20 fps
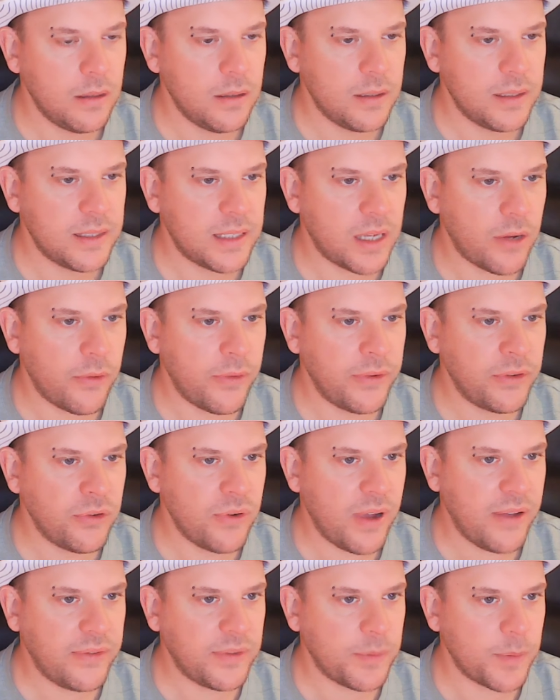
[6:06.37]
So we do
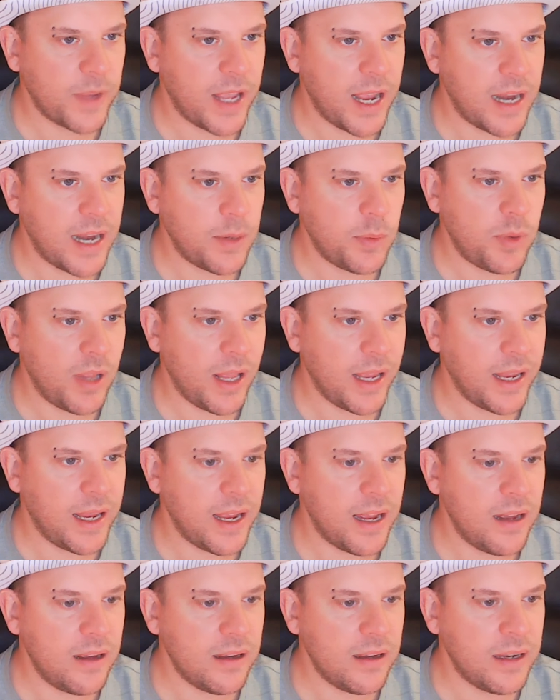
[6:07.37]
have some counterplay
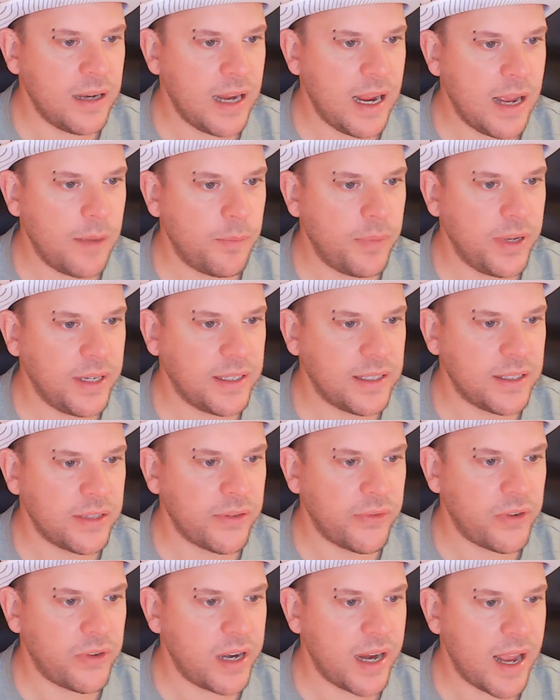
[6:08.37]
here, and our pieces are
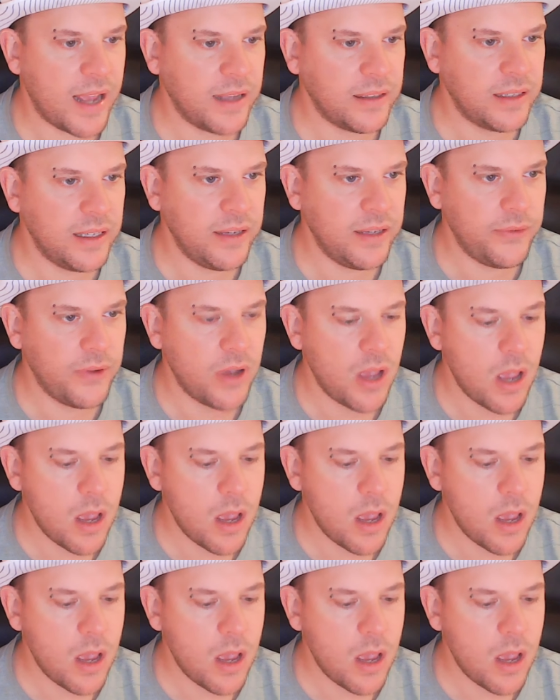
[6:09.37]
very active,